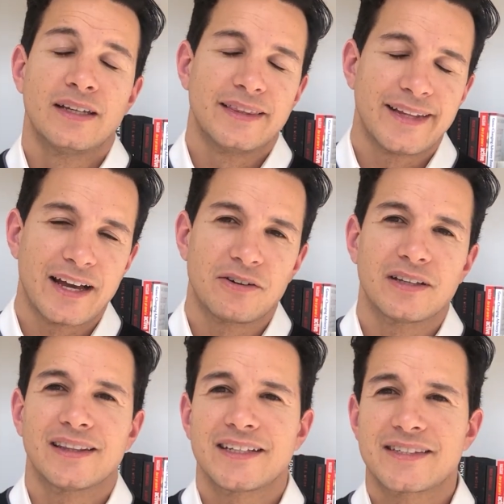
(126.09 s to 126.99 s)

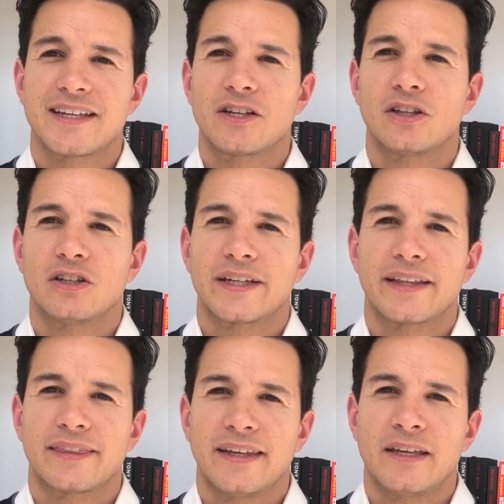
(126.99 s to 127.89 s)
Now, let's take a look
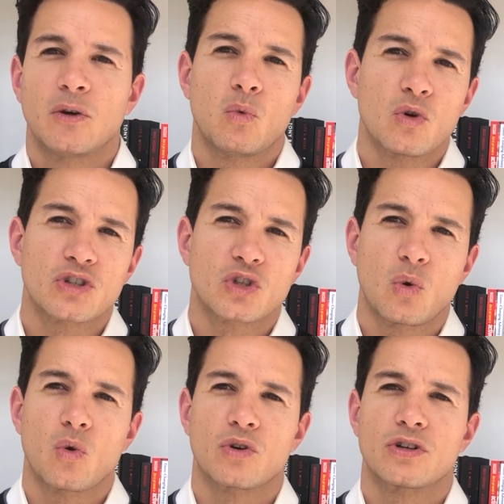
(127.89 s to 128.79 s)
at the worst
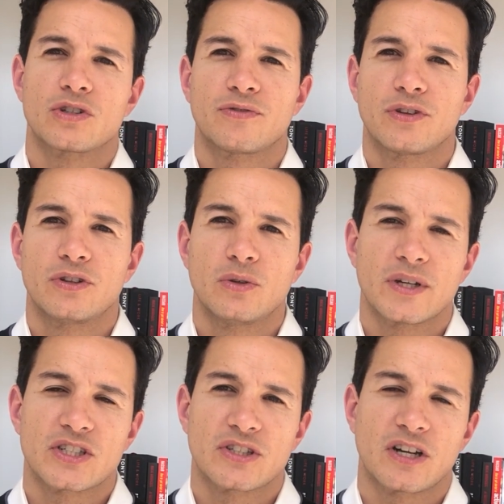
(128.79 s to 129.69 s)
quarters for the
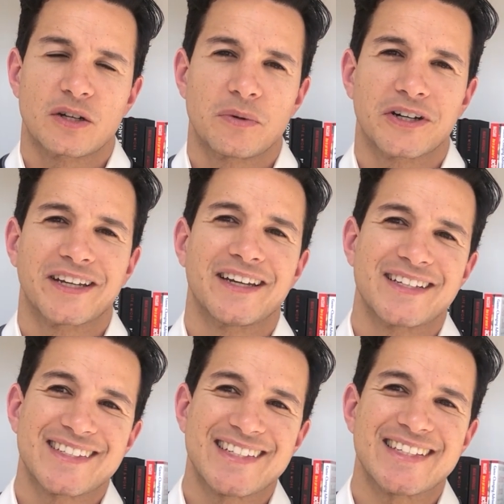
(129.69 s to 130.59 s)
US stock
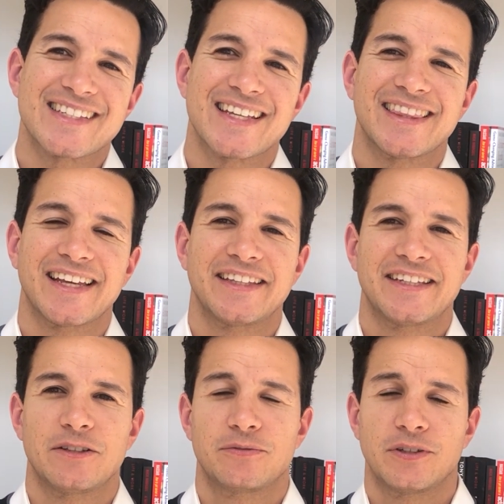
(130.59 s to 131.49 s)
market since
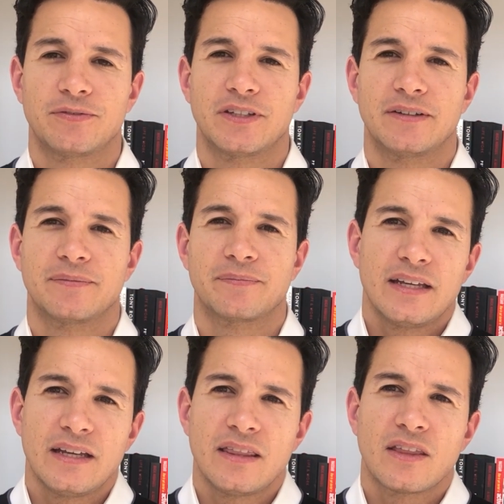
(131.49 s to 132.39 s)

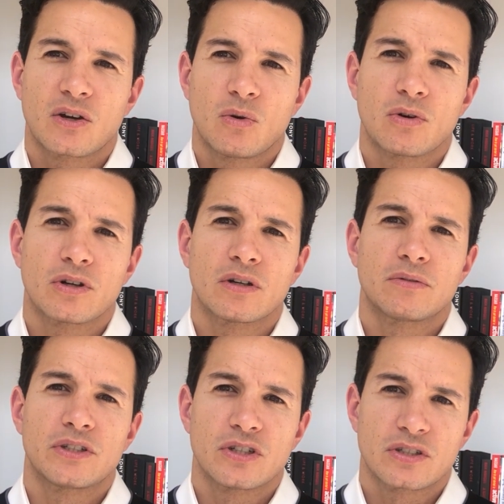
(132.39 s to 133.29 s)
1950. In the quarter
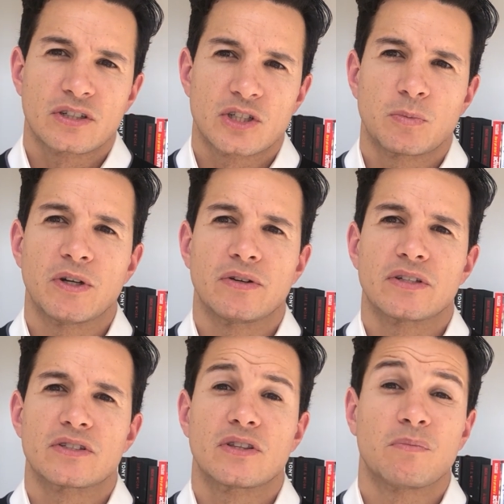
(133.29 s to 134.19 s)
we just
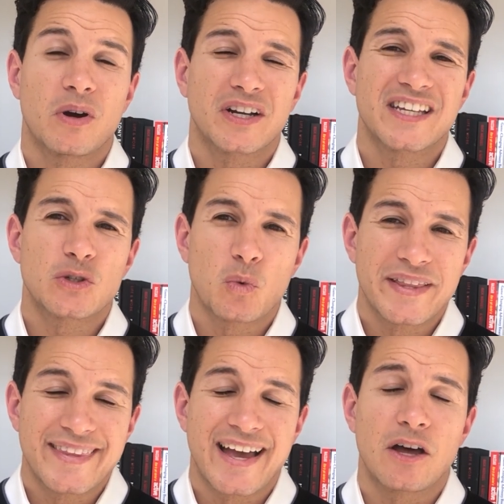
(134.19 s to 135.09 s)
experienced, the markets
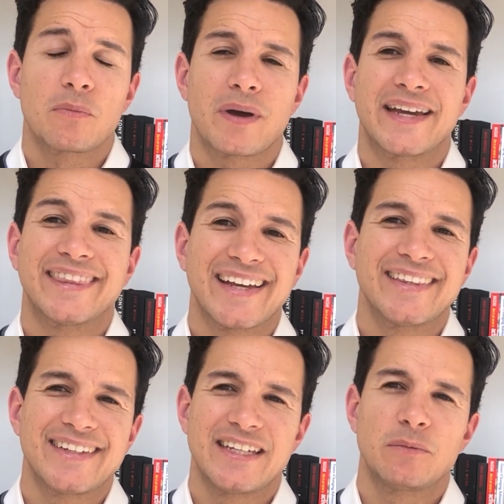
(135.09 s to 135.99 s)
went down by
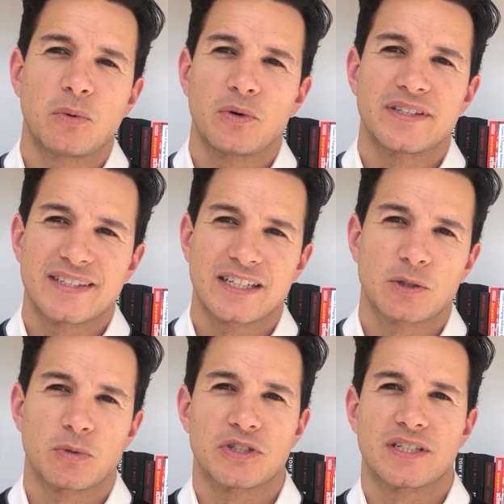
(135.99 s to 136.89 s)

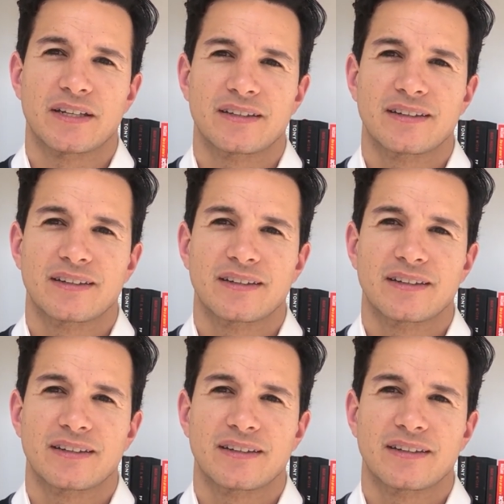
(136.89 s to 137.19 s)
19.6%.